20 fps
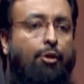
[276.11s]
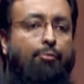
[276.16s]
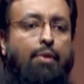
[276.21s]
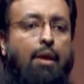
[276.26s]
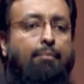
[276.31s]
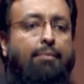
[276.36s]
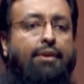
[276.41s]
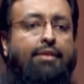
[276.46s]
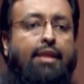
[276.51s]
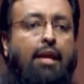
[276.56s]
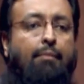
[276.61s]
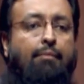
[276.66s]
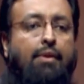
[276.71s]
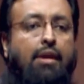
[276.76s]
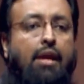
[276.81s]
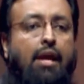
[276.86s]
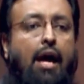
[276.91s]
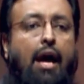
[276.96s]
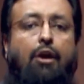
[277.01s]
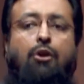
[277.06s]
remembered
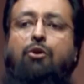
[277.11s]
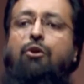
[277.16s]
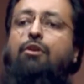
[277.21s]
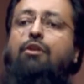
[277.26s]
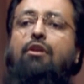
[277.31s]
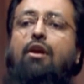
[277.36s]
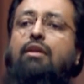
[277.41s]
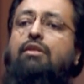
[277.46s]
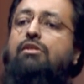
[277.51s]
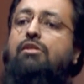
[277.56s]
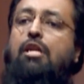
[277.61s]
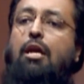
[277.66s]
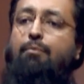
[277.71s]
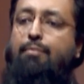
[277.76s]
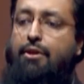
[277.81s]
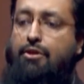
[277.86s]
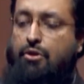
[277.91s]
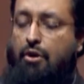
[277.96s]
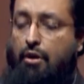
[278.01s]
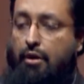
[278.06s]
them, I could not sleep
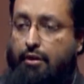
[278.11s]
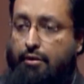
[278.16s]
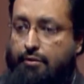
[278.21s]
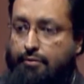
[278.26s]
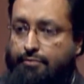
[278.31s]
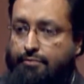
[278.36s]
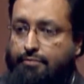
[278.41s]
at all.